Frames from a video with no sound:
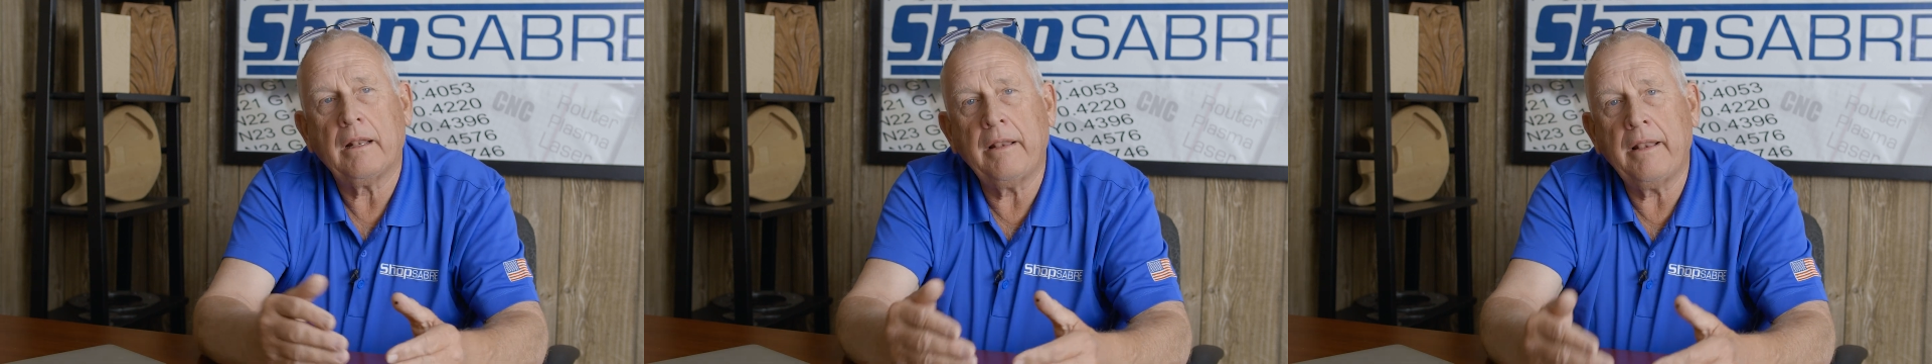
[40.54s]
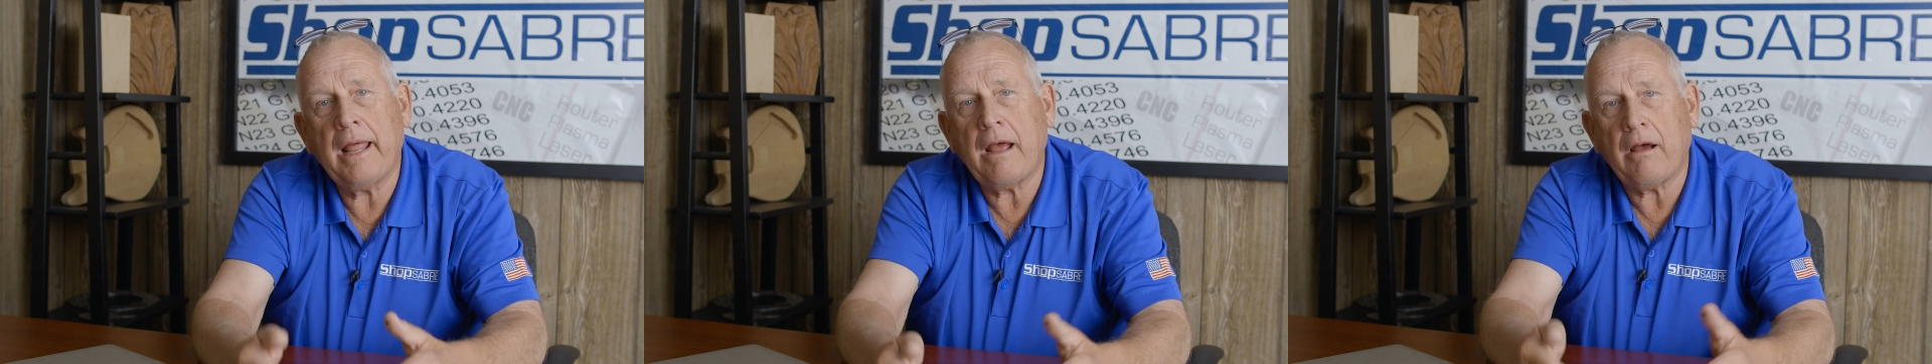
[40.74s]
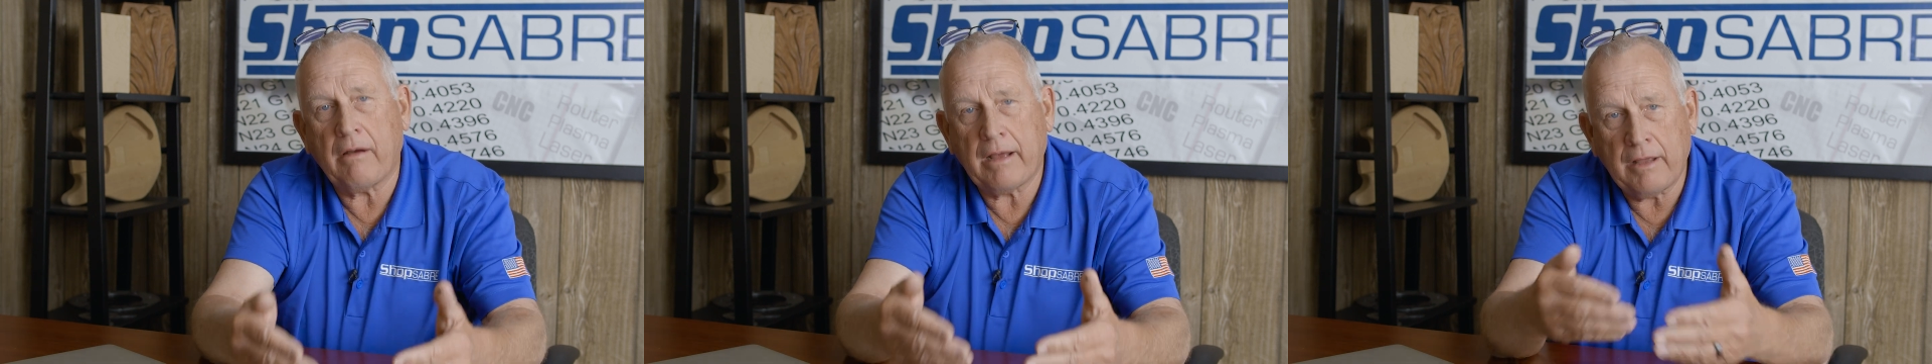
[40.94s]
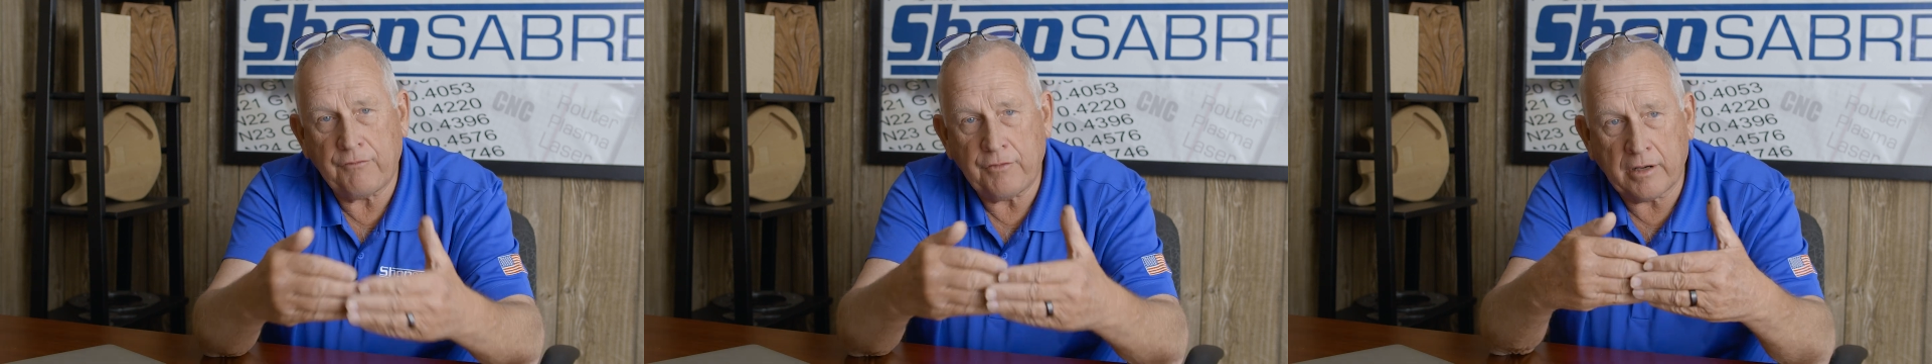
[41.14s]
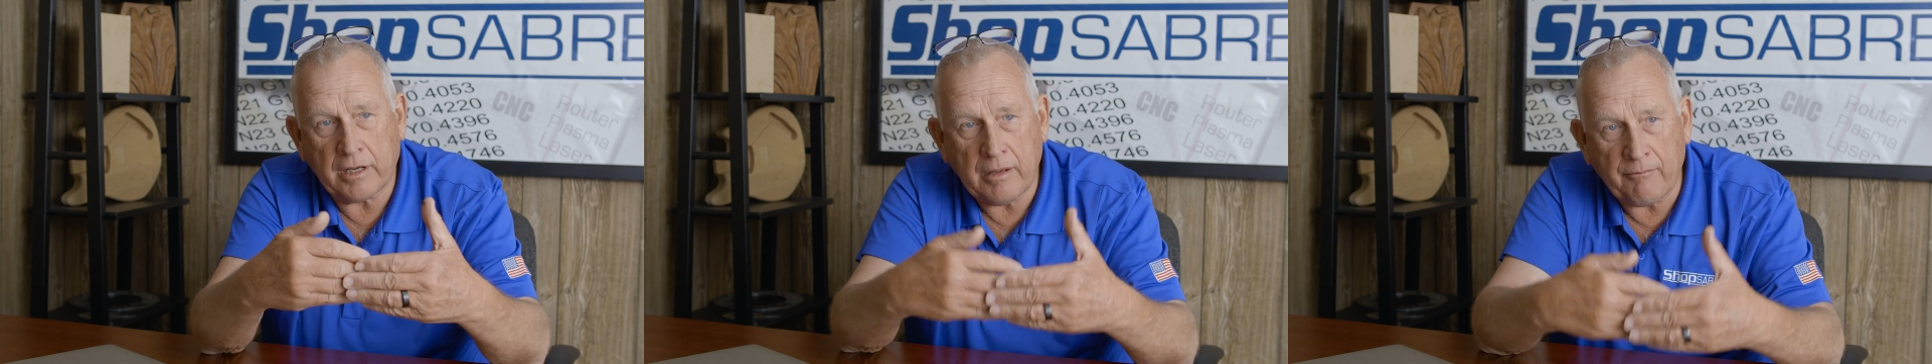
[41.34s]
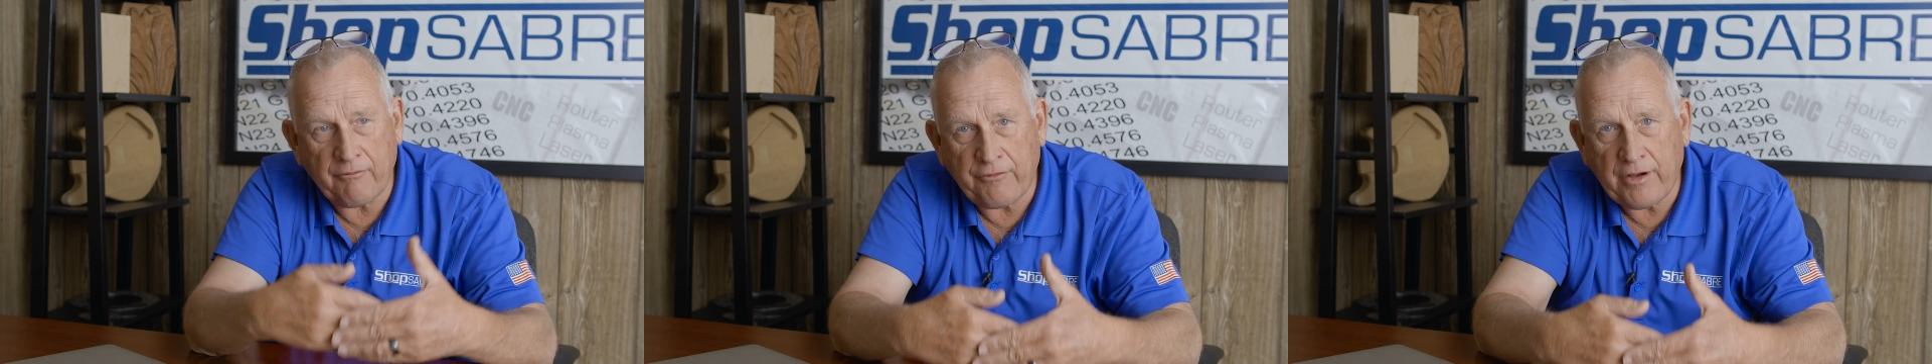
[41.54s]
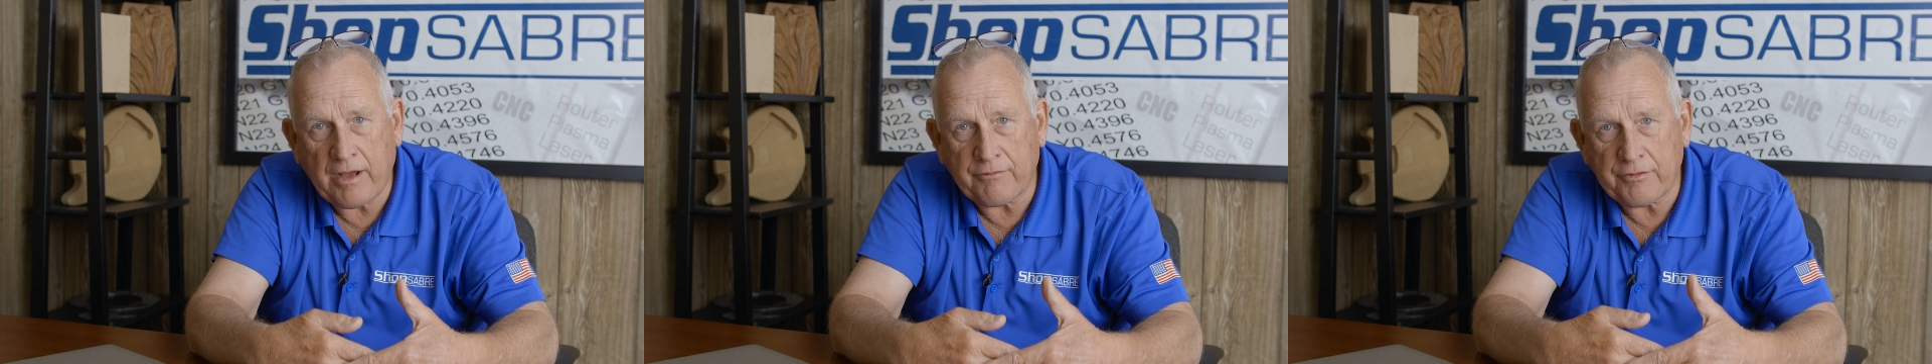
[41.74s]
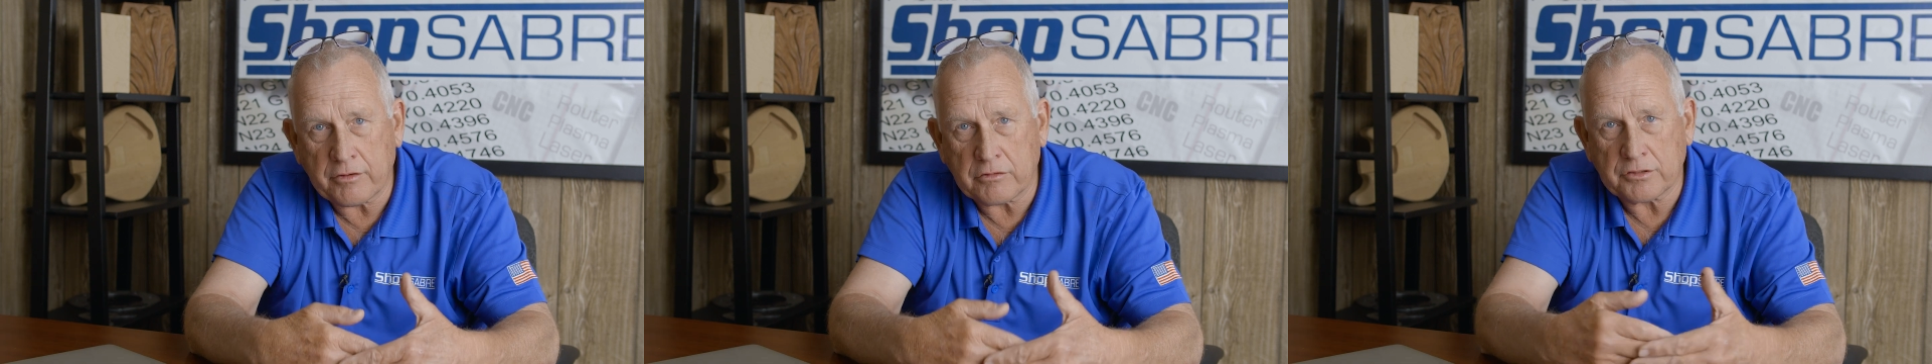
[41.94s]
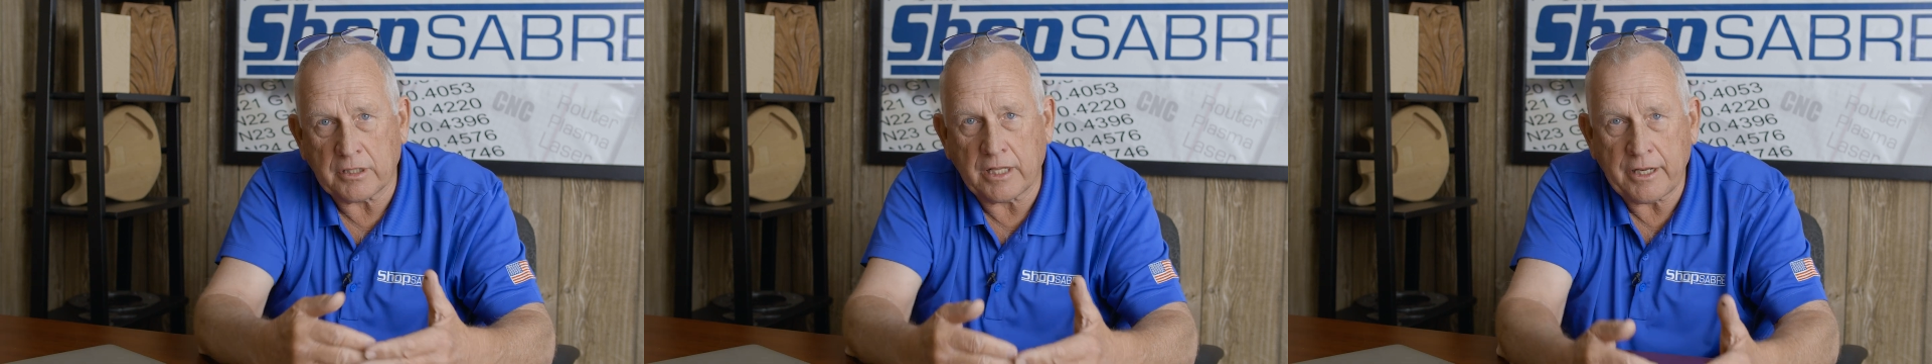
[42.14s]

Now, if you come five years